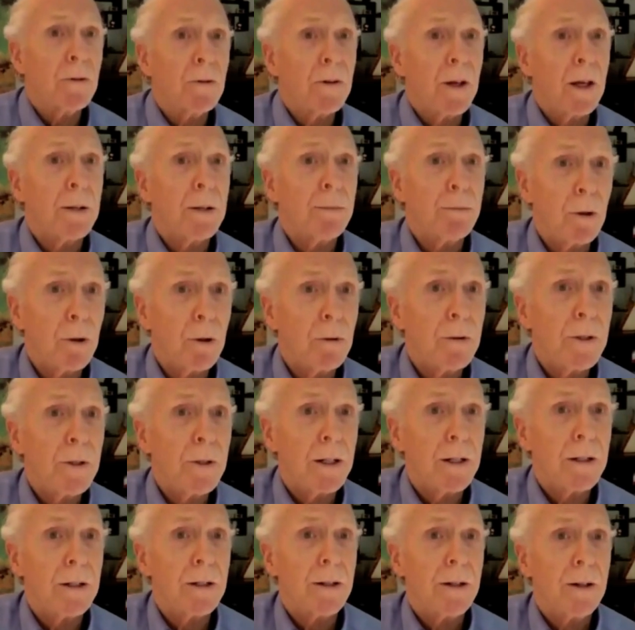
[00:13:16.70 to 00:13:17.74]
minerals and a
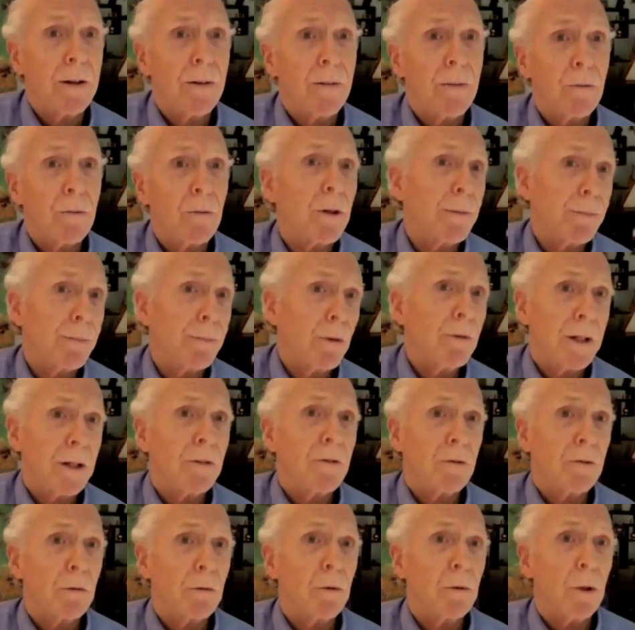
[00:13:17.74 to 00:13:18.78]
protein. The
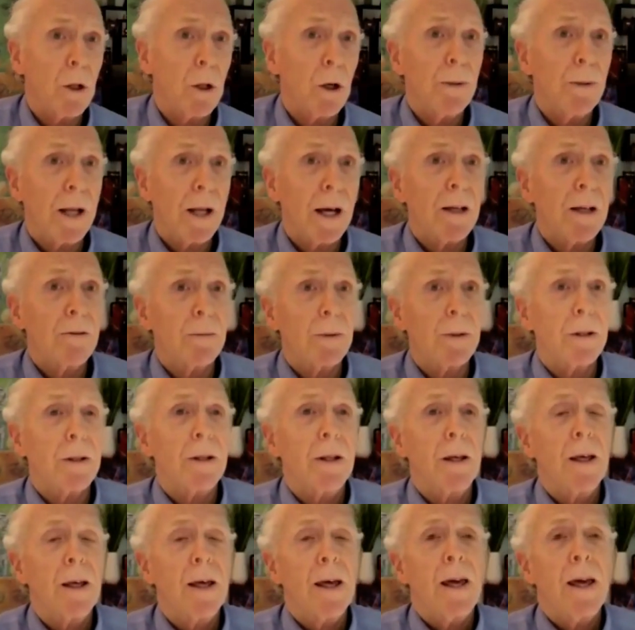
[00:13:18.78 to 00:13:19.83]
protein is
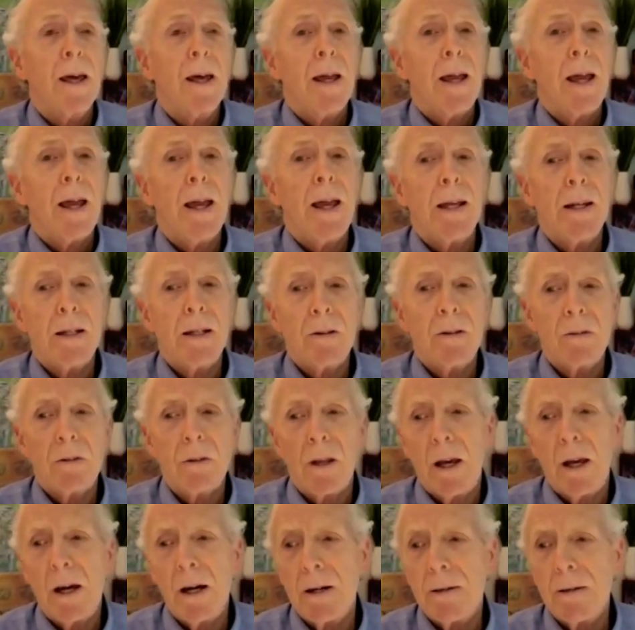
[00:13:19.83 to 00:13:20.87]
ceruloplasmin. And
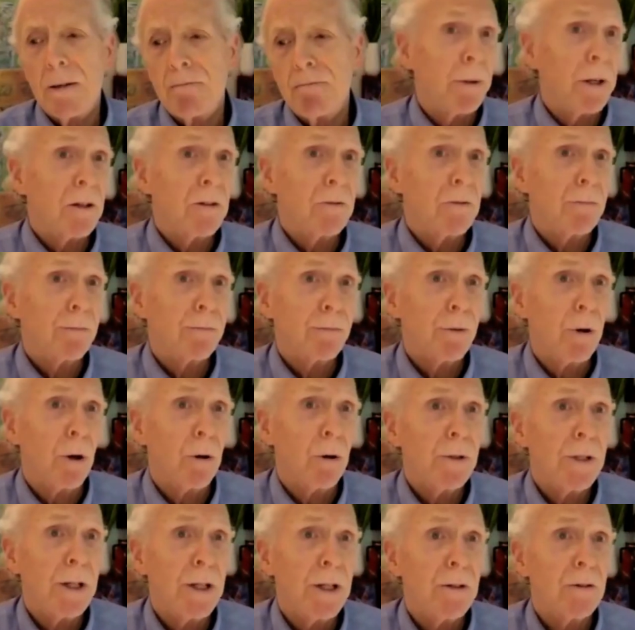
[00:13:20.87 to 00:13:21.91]
it's one of the biggest
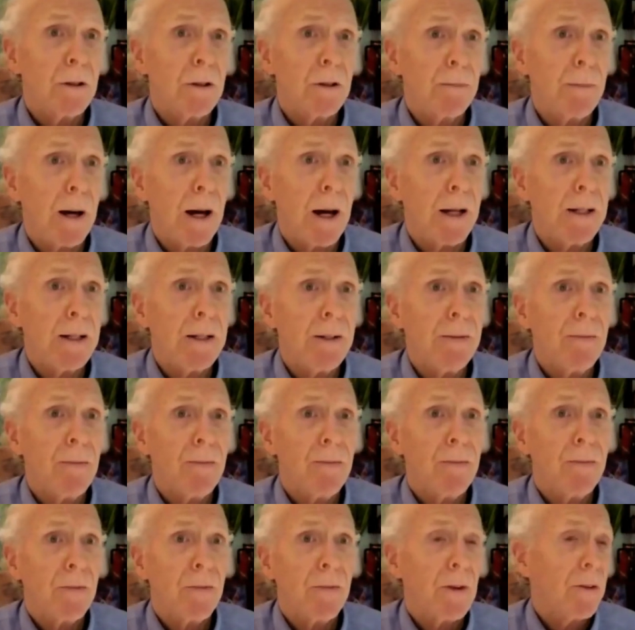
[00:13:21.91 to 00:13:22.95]
proteins in the
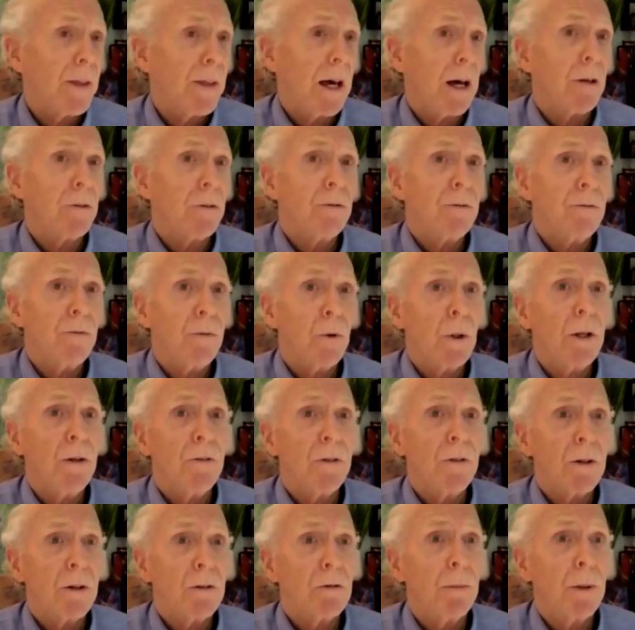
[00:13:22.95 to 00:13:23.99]
body,
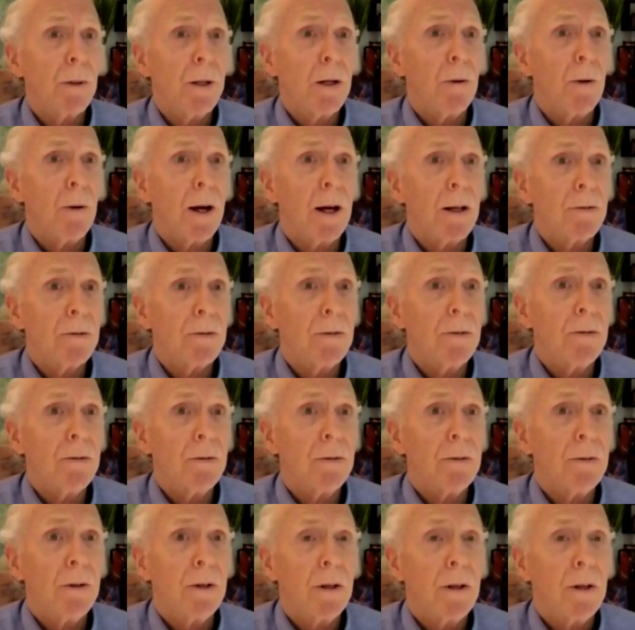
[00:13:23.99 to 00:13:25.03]
1,046 amino
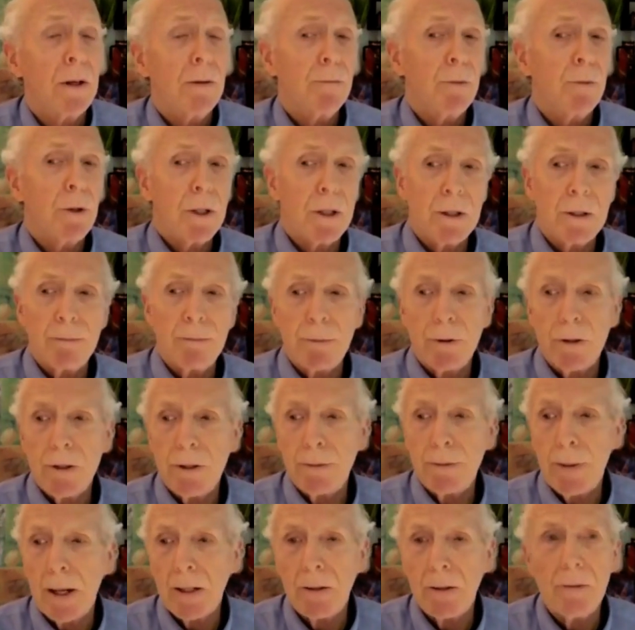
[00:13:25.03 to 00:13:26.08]
acids. Put it
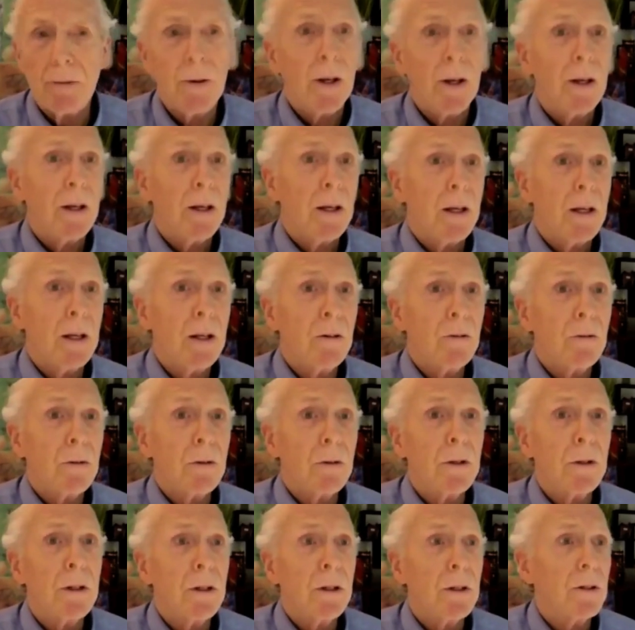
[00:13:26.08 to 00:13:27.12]
in perspective,
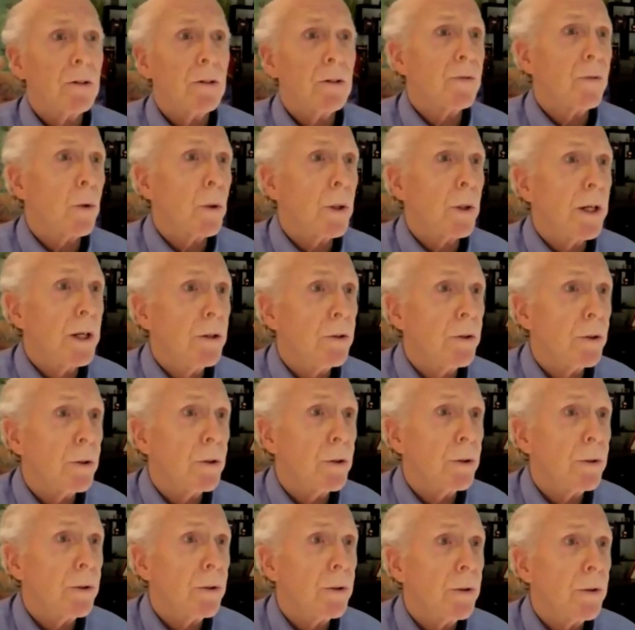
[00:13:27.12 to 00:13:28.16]
insulin is
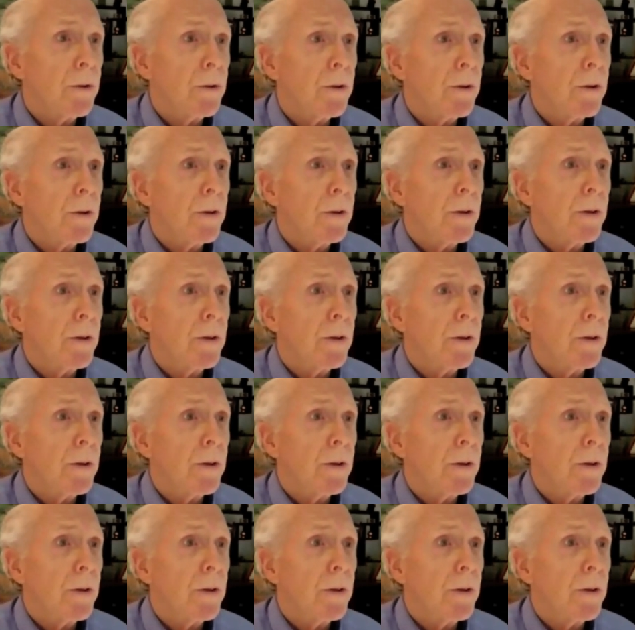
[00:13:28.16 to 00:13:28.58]
42.